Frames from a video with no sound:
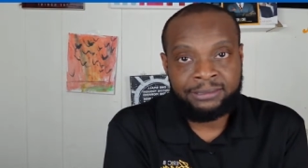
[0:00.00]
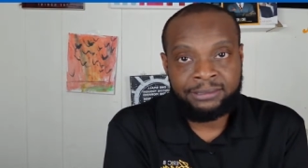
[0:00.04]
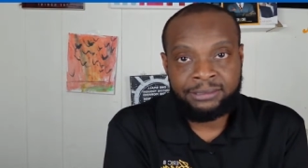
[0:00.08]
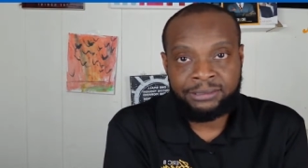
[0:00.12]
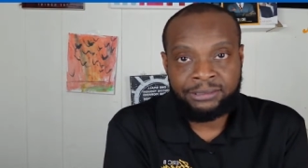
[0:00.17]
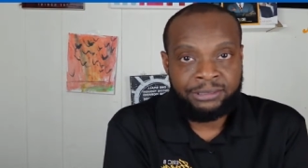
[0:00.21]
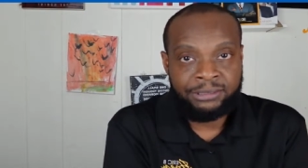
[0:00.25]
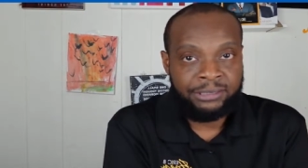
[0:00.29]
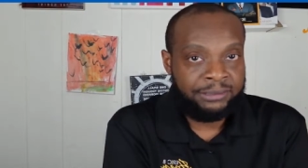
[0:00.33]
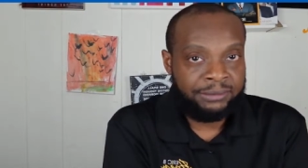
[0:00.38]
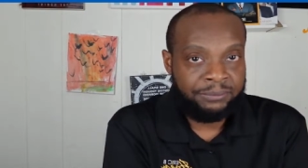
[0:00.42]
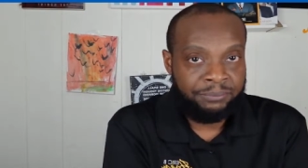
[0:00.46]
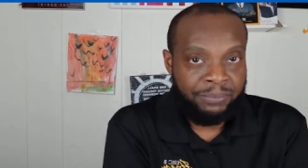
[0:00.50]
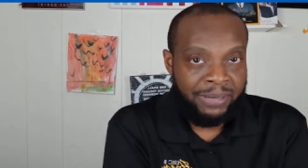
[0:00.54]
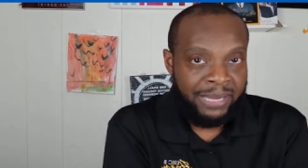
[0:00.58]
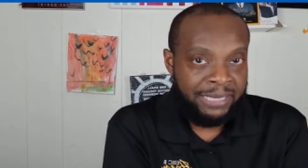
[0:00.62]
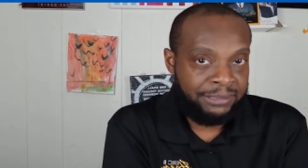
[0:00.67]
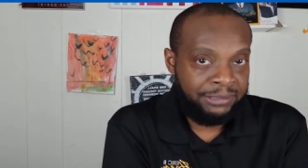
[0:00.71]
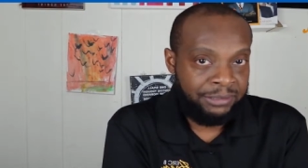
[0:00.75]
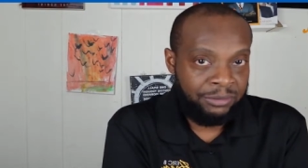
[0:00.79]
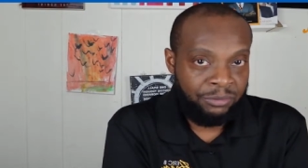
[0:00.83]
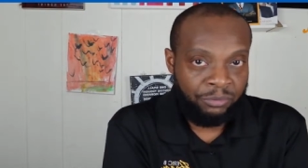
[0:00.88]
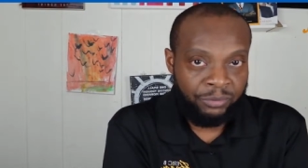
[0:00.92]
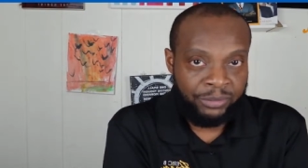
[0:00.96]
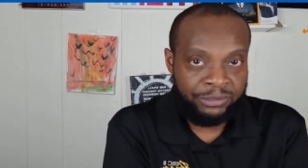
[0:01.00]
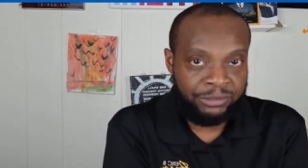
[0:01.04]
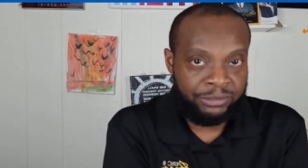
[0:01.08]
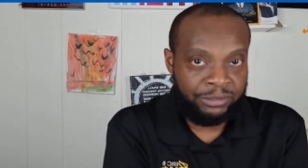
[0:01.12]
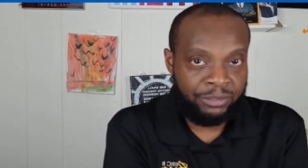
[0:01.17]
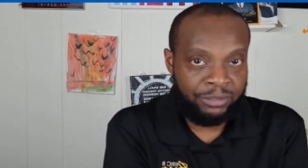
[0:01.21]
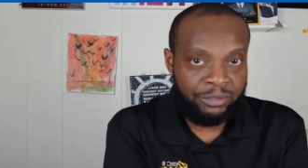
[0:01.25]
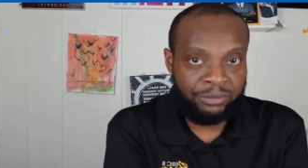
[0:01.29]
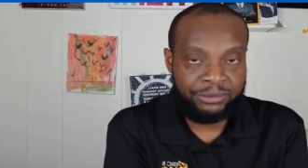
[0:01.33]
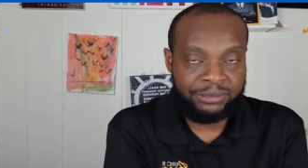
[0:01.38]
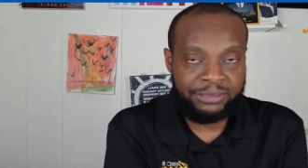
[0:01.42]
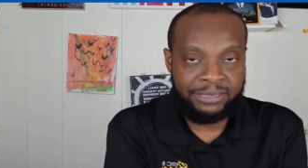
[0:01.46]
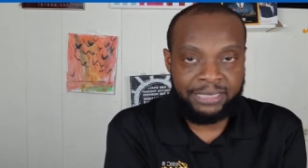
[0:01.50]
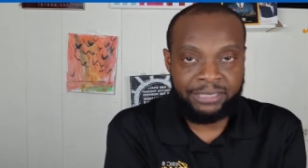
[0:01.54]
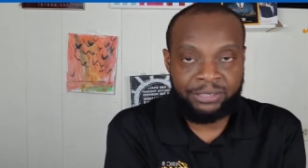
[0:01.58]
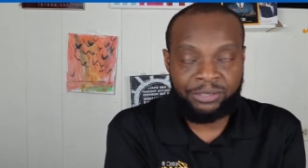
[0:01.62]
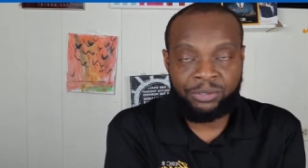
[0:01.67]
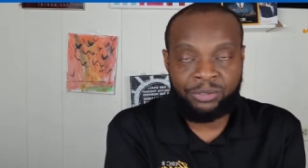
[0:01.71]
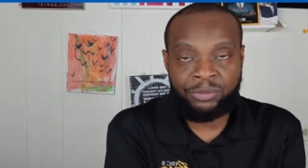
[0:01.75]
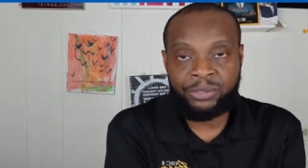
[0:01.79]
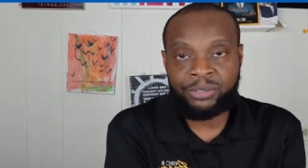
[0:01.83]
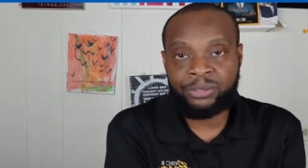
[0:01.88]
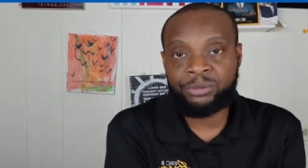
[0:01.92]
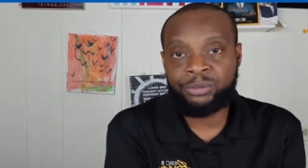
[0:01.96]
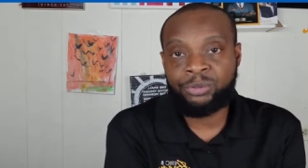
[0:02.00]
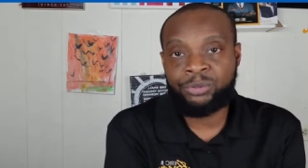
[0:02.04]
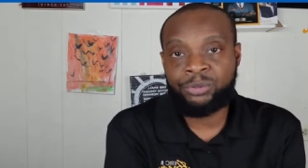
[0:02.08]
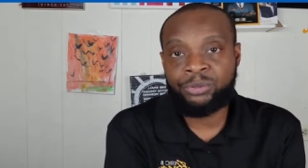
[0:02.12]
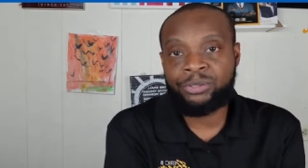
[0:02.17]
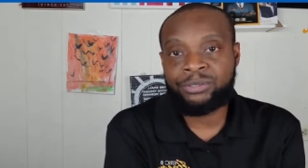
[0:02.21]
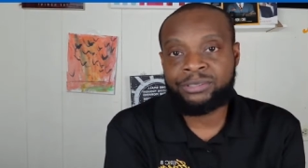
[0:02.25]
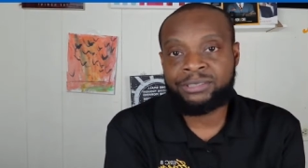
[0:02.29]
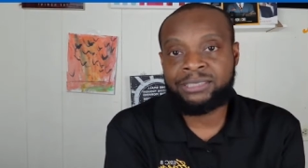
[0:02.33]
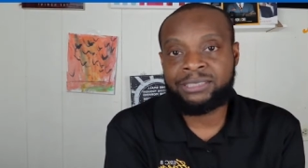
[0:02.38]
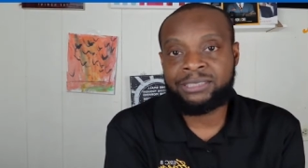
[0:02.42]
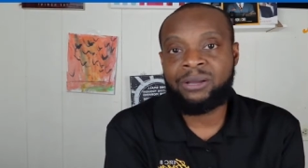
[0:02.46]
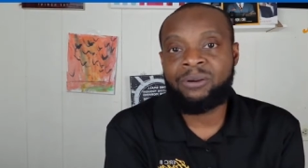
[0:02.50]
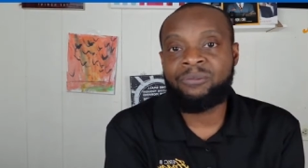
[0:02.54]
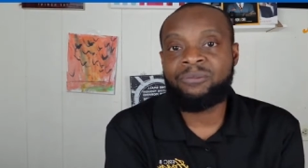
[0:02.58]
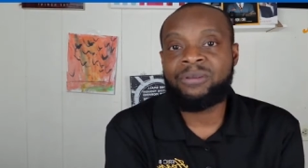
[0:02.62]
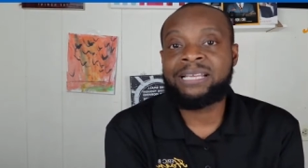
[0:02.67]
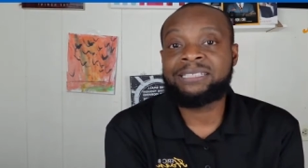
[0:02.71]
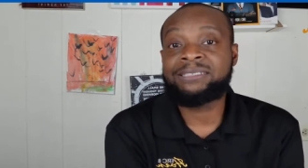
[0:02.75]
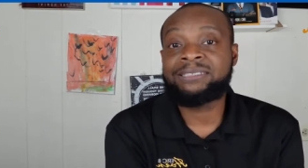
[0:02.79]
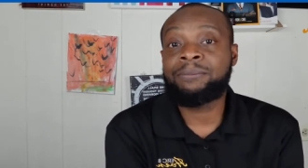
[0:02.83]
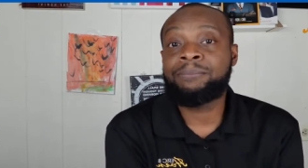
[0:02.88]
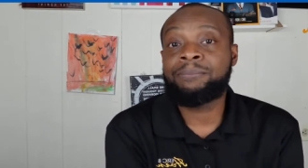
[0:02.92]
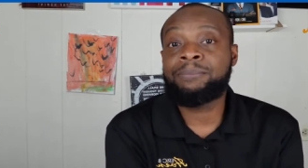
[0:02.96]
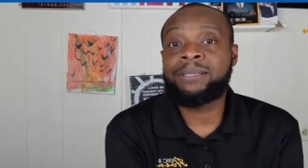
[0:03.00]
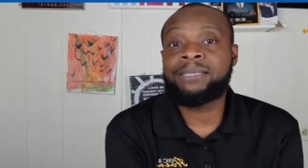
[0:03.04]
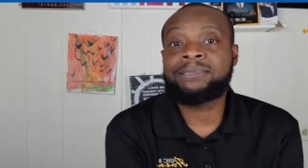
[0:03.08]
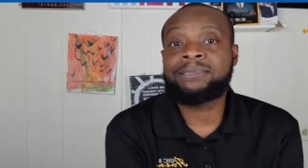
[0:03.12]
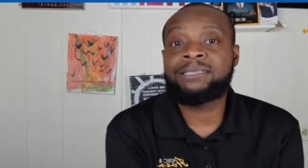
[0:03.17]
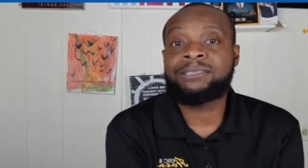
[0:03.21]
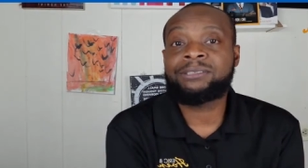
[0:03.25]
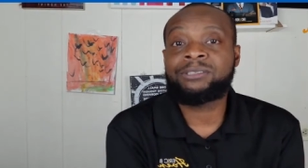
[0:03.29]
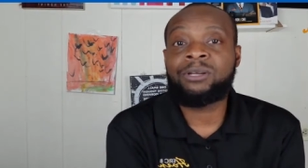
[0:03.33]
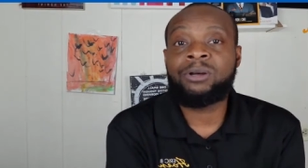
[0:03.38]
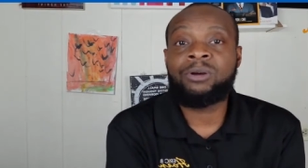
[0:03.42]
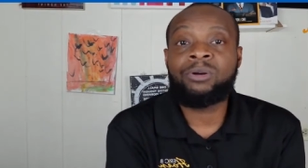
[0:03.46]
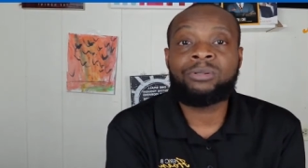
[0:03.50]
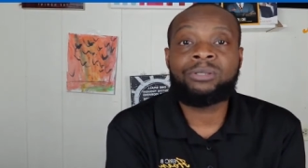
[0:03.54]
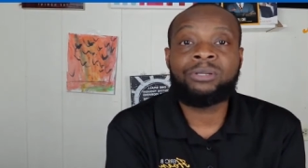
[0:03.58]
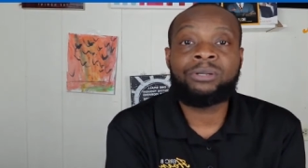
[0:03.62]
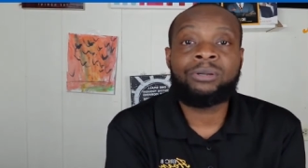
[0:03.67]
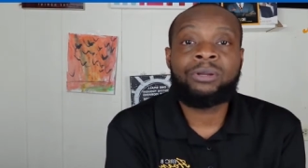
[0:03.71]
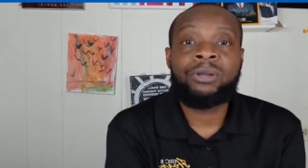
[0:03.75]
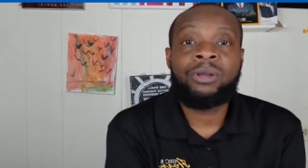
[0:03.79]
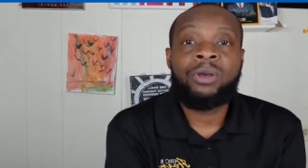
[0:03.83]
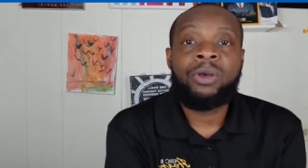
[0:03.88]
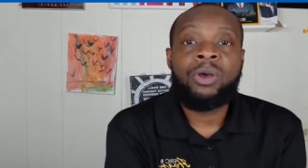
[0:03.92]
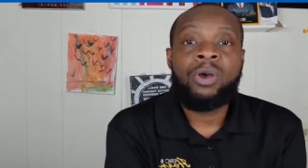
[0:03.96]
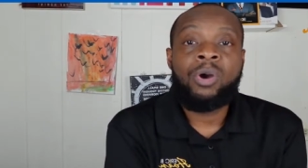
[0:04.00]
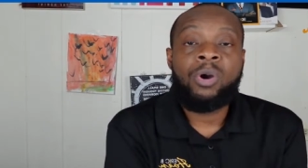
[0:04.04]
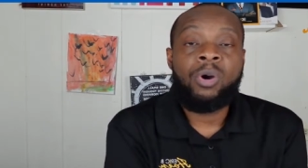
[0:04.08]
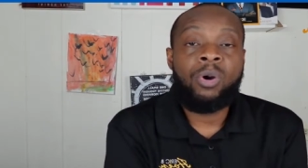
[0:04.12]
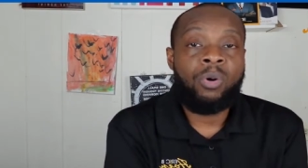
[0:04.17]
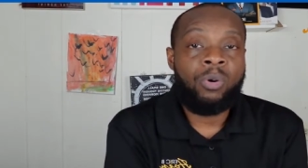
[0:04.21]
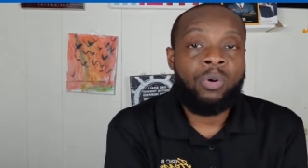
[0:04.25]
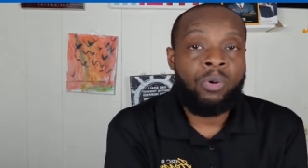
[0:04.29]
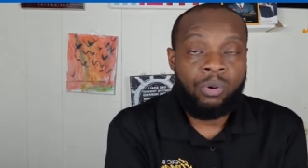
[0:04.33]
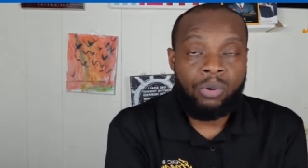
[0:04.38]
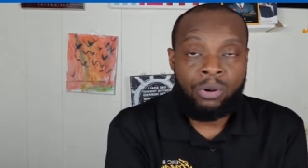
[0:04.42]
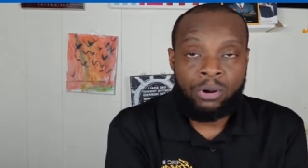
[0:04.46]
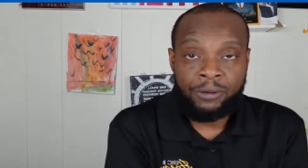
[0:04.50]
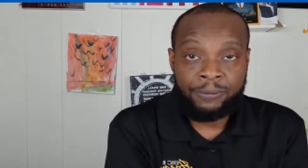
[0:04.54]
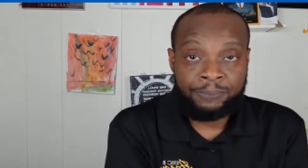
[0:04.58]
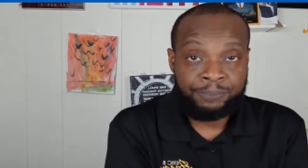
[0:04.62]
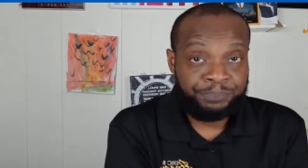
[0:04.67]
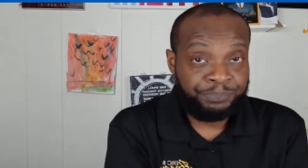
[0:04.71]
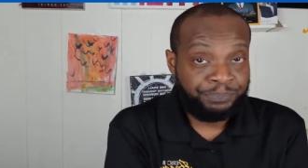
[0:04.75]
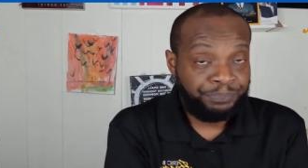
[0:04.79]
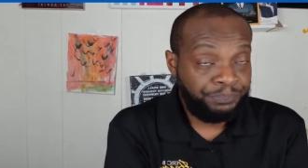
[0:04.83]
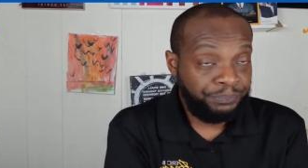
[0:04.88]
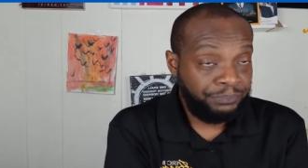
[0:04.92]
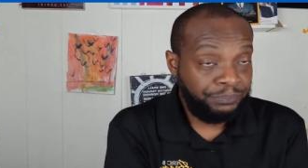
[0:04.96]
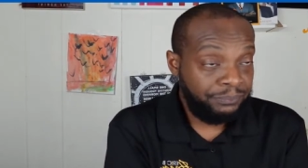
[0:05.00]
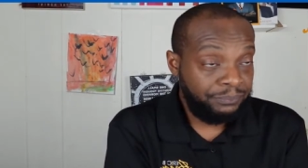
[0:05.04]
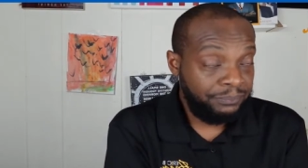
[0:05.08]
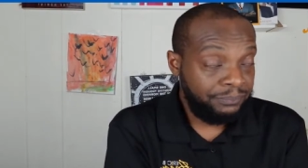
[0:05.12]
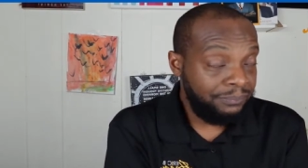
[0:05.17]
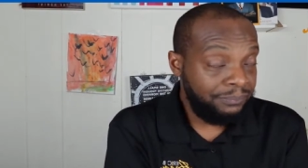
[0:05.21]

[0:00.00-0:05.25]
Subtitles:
This is just basic research that you can do yourself as the business owner, or